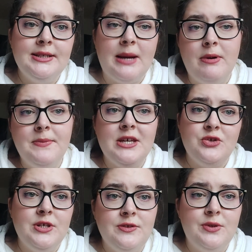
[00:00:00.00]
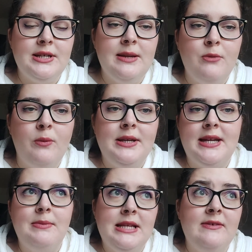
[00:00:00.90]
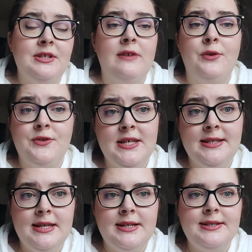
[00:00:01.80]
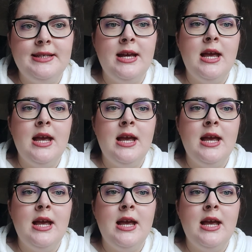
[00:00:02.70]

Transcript: I'm a PhD student at the moment, and I've been living there for 6 years.